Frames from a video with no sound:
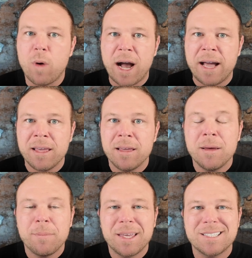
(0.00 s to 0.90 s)
Why?
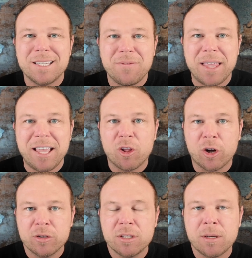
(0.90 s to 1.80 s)
Because if they
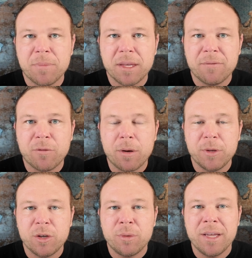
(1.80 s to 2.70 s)
learn something from
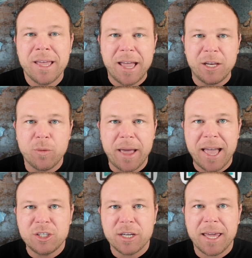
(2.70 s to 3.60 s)
you and you
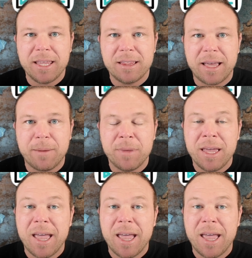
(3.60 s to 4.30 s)
educate them,